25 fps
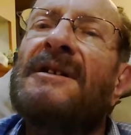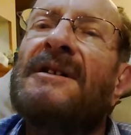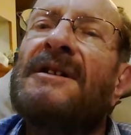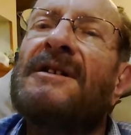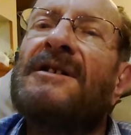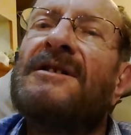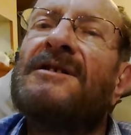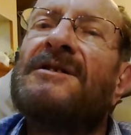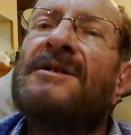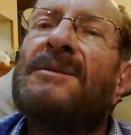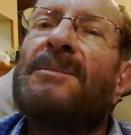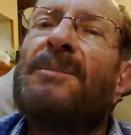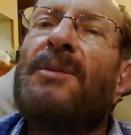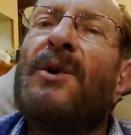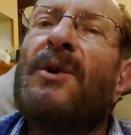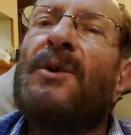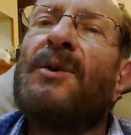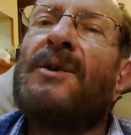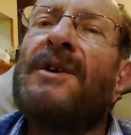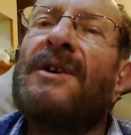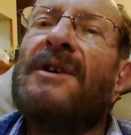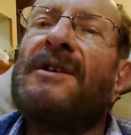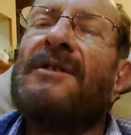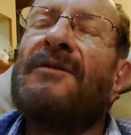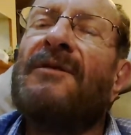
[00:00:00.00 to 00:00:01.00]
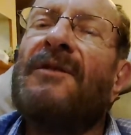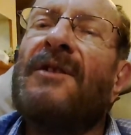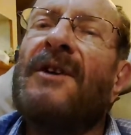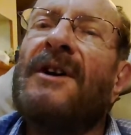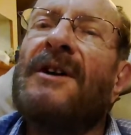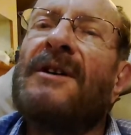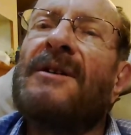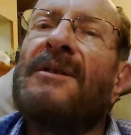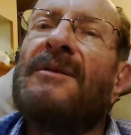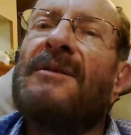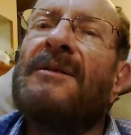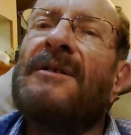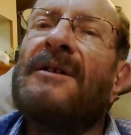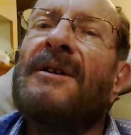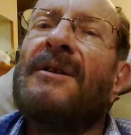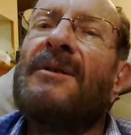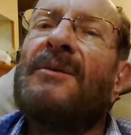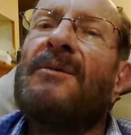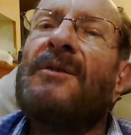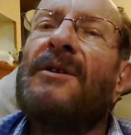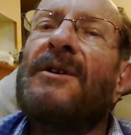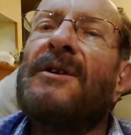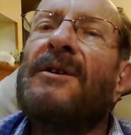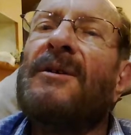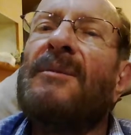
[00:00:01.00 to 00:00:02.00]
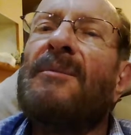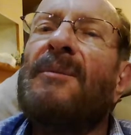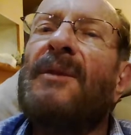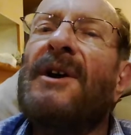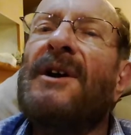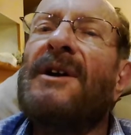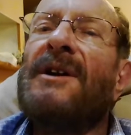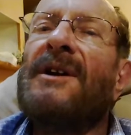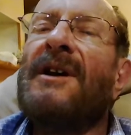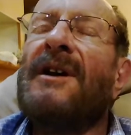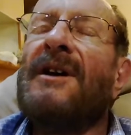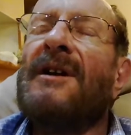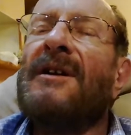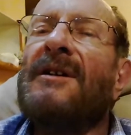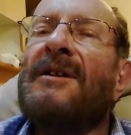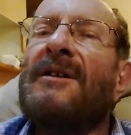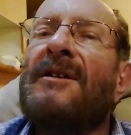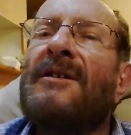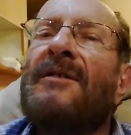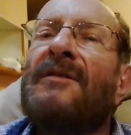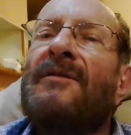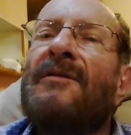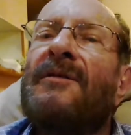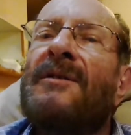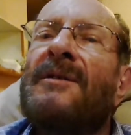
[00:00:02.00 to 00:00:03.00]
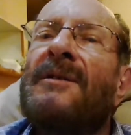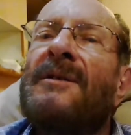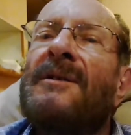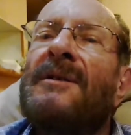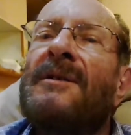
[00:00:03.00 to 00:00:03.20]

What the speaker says: a protein factory, and we are made out of